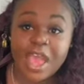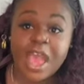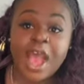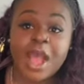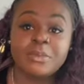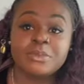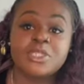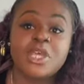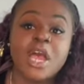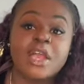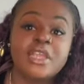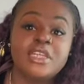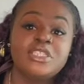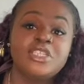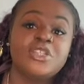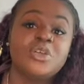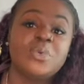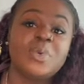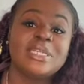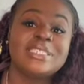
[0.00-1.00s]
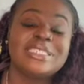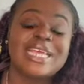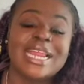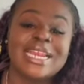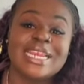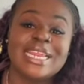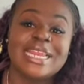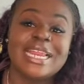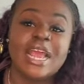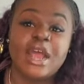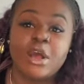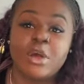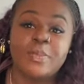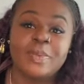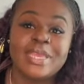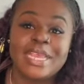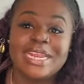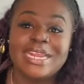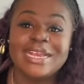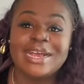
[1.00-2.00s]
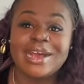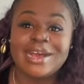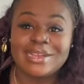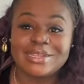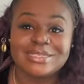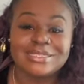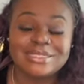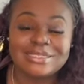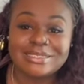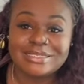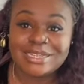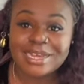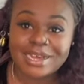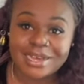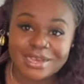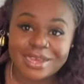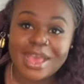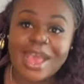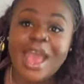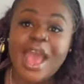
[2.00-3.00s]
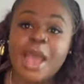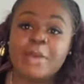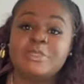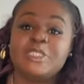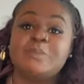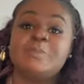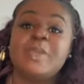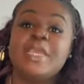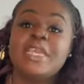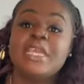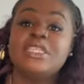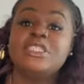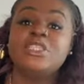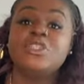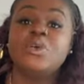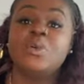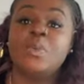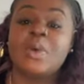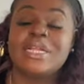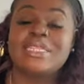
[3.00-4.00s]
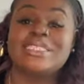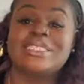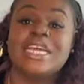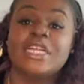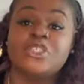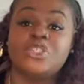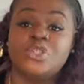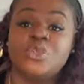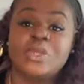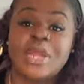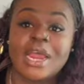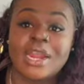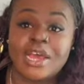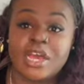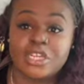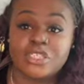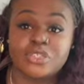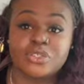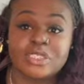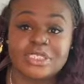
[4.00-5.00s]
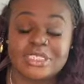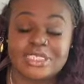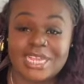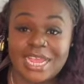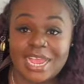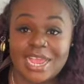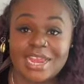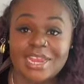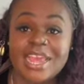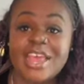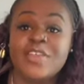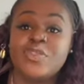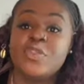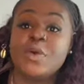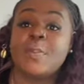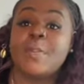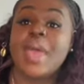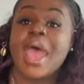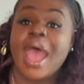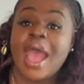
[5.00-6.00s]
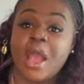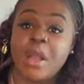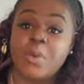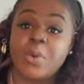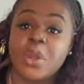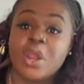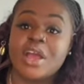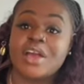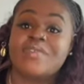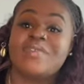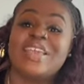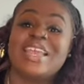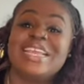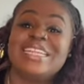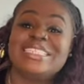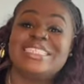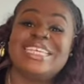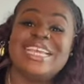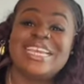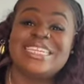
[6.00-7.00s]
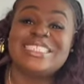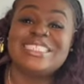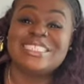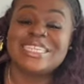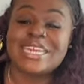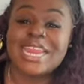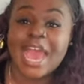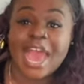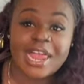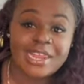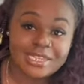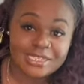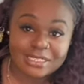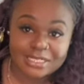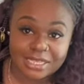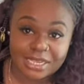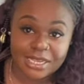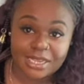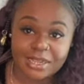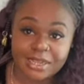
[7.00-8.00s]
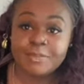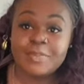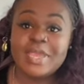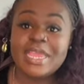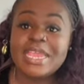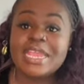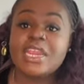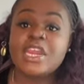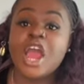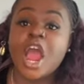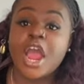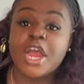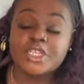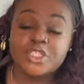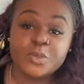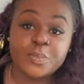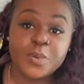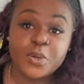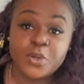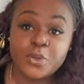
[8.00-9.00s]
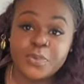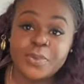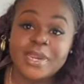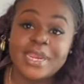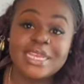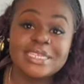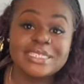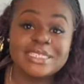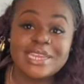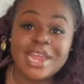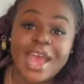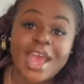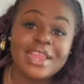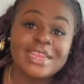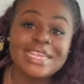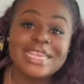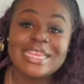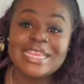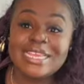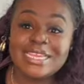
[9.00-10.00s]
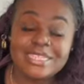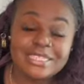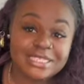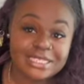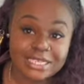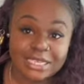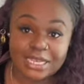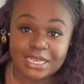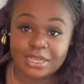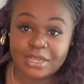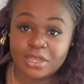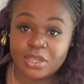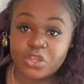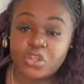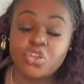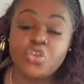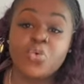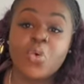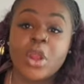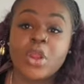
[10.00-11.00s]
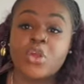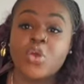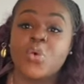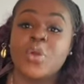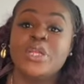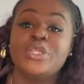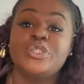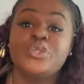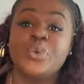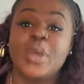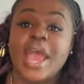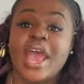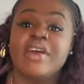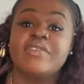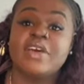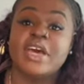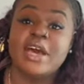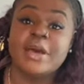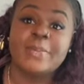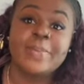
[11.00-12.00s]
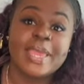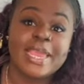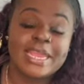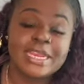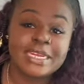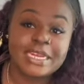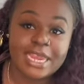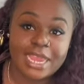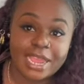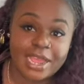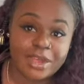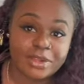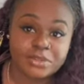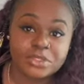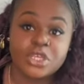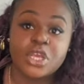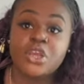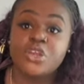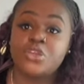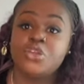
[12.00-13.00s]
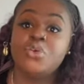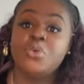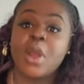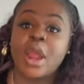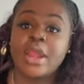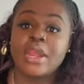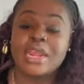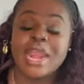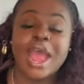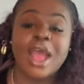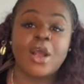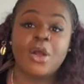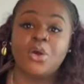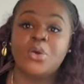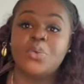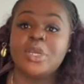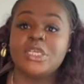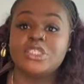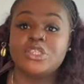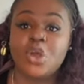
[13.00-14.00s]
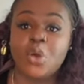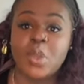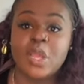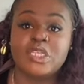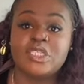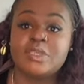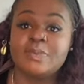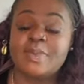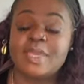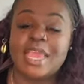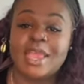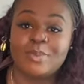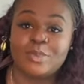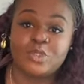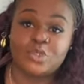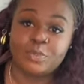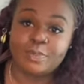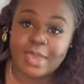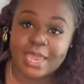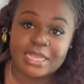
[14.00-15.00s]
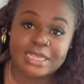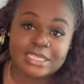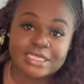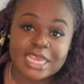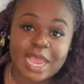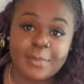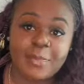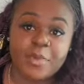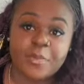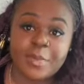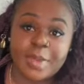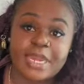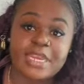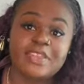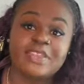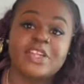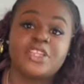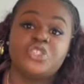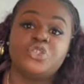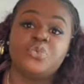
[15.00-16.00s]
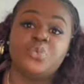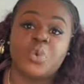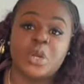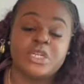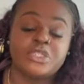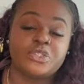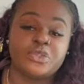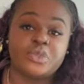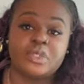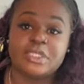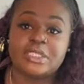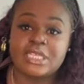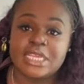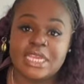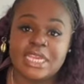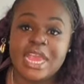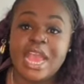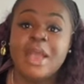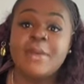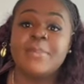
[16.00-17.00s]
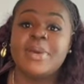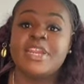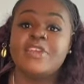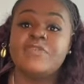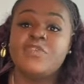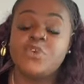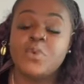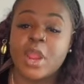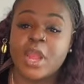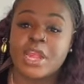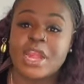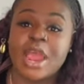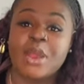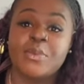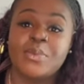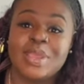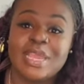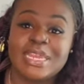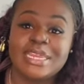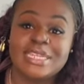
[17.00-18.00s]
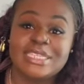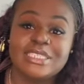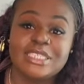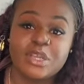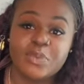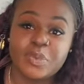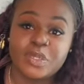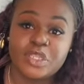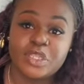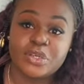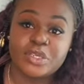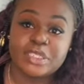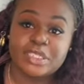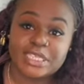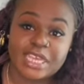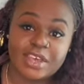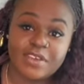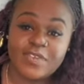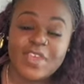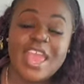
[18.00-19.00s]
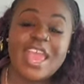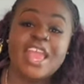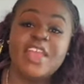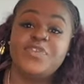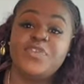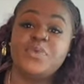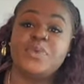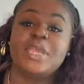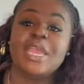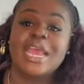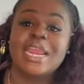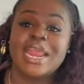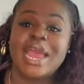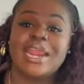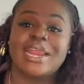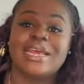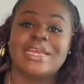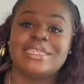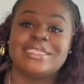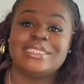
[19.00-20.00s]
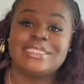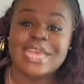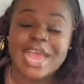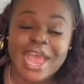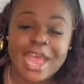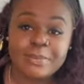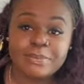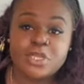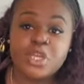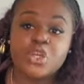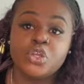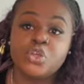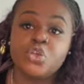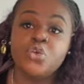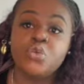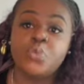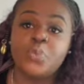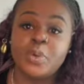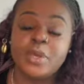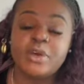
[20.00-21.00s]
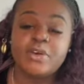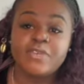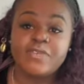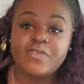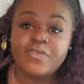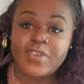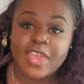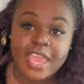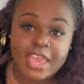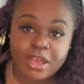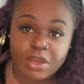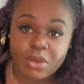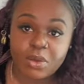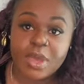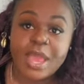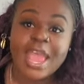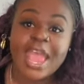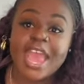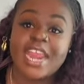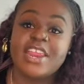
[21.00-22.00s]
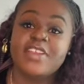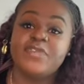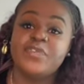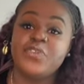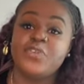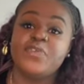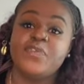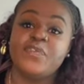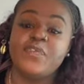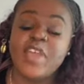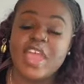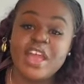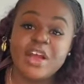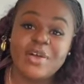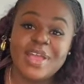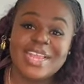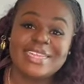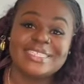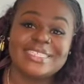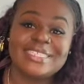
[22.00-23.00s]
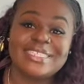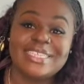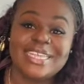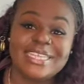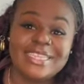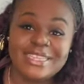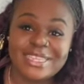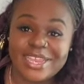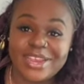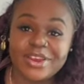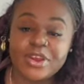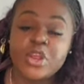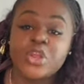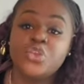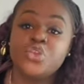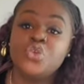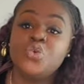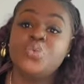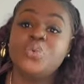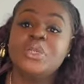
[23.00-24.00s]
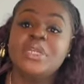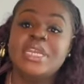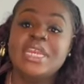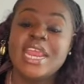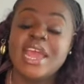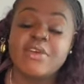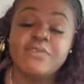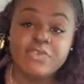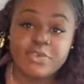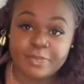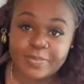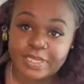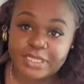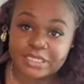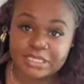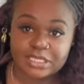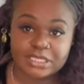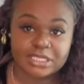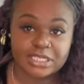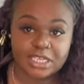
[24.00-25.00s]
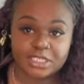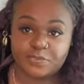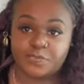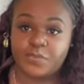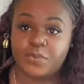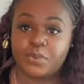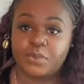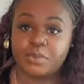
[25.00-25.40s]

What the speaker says: I'm talking to the ones that need help getting unstuck. I'm speaking to the ones that do not understand the power of intentionality. Being an entrepreneur is not easy. You are going to have up and downs. You are not always going to be able to make the type of money that you want to see. But if you are not realistic with yourself, if you cannot adapt, you will fail. And if you fail and sit there, you will never be successful.